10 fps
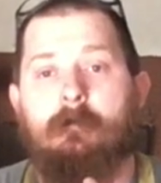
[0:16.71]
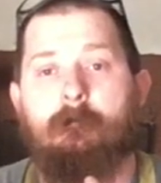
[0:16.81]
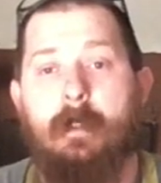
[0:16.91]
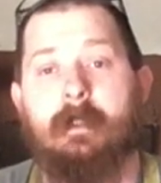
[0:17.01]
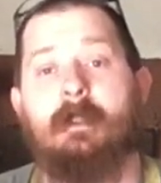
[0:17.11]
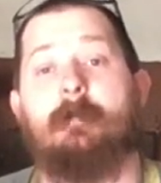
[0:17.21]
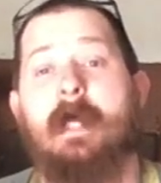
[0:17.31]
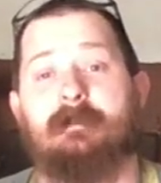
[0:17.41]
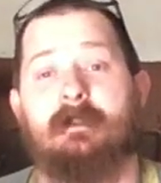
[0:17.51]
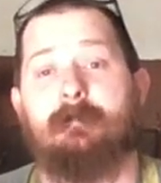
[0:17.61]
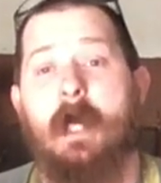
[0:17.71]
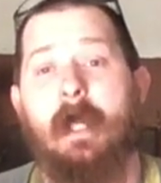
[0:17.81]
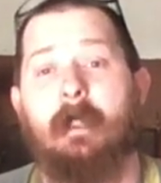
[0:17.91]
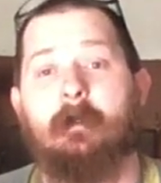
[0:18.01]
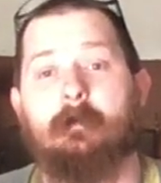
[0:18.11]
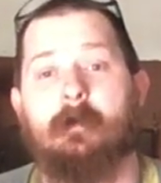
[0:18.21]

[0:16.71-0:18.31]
making a baskets by hand.